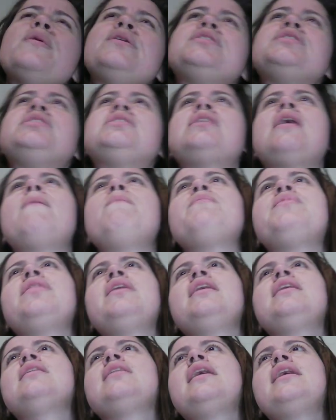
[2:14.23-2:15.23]
there's
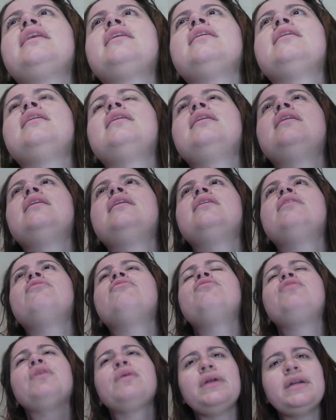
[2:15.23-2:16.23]
something like
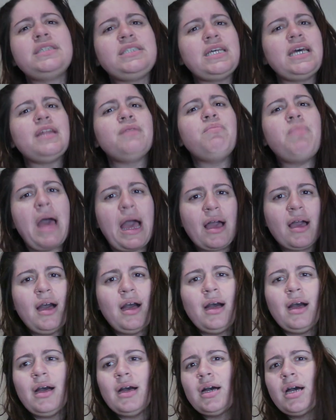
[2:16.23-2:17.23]
very Ted
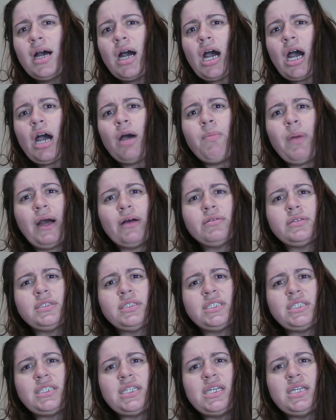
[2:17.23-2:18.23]
Becca about
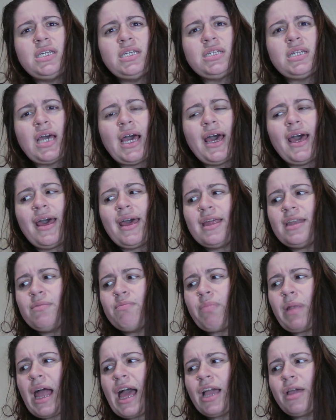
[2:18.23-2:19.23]
Steed
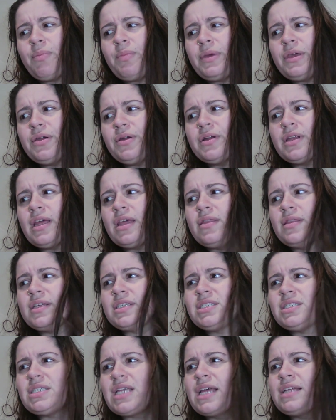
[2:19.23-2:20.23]
and Blackbeard in the
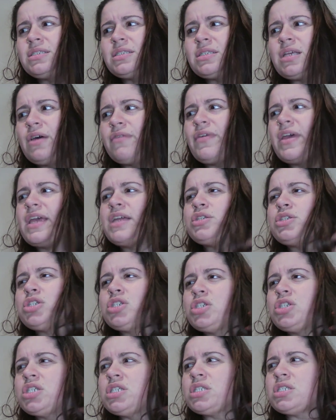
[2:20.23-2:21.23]
sense of
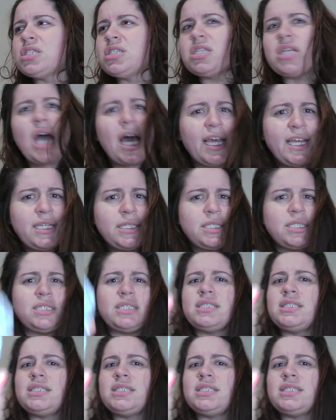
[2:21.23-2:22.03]
it's just nice to